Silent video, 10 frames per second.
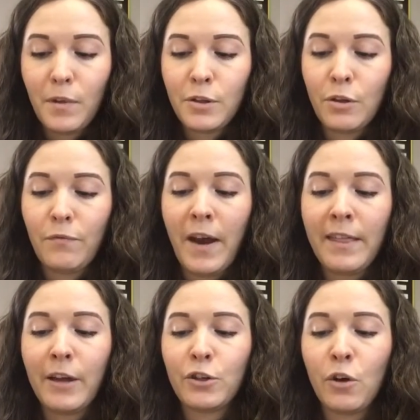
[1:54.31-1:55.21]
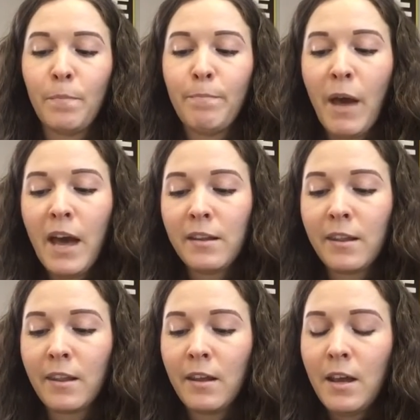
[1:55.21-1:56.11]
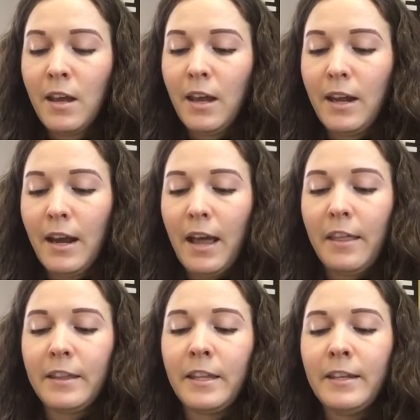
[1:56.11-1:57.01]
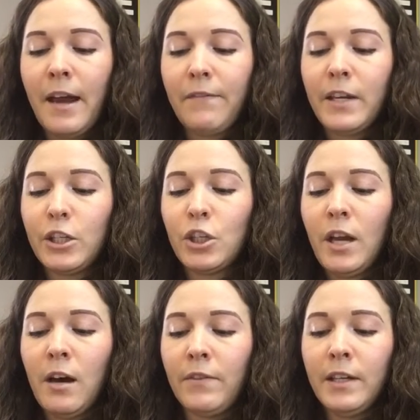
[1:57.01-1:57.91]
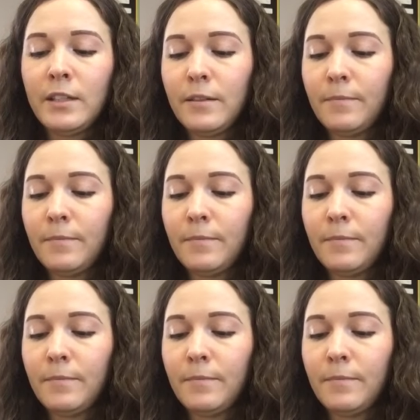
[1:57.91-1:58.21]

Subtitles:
So find that term mass and highlight the definition of it.